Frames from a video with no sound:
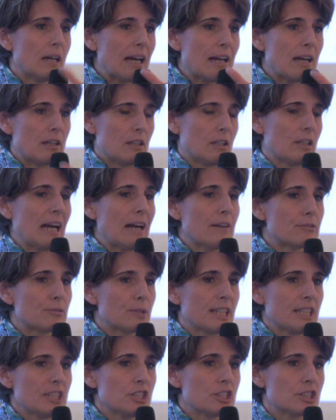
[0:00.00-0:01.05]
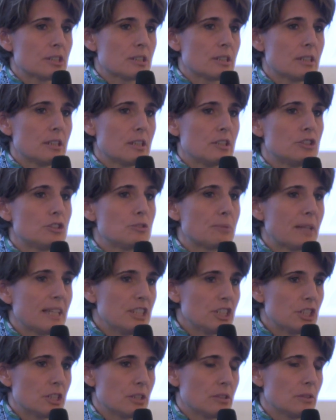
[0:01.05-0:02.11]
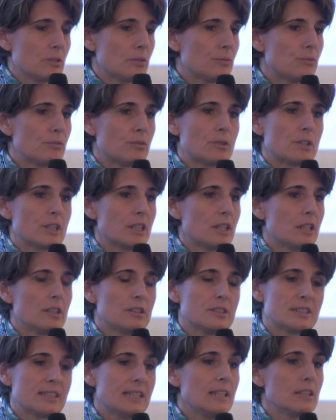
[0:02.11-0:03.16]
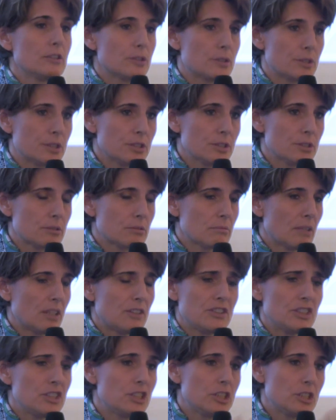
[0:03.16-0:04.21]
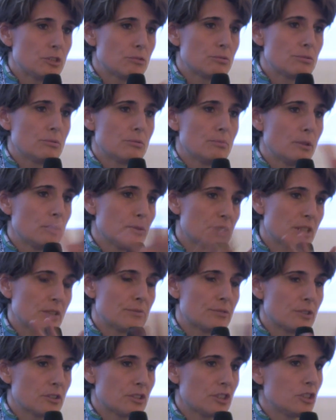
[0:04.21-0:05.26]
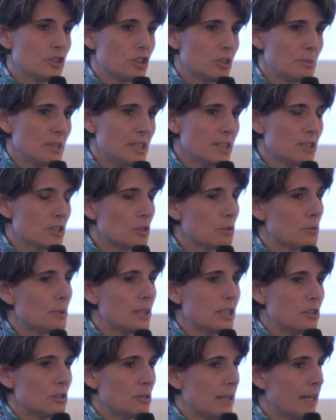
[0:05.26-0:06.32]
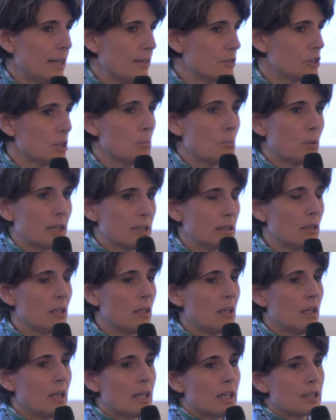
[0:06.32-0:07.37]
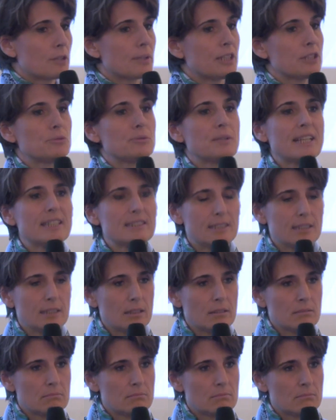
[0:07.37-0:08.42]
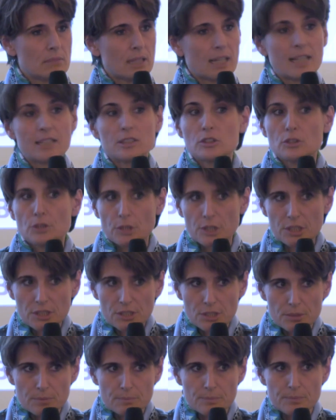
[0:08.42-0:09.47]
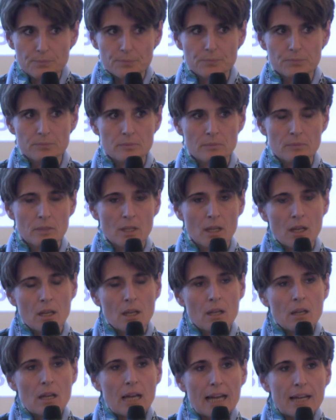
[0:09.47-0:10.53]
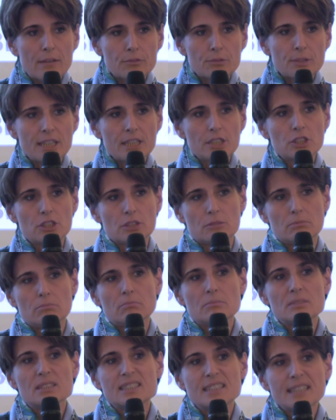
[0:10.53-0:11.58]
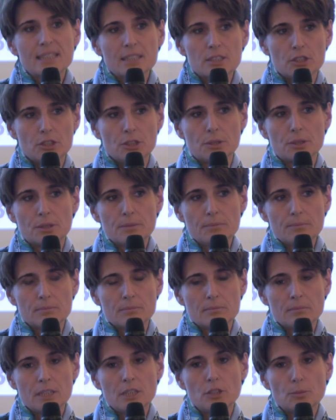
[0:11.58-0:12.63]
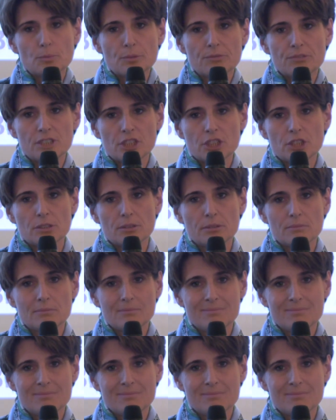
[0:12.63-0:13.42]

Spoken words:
average duration for a skilled nurse, and this is true both in France and Germany. So when you have someone graduating as nurse, average 6 years in the profession.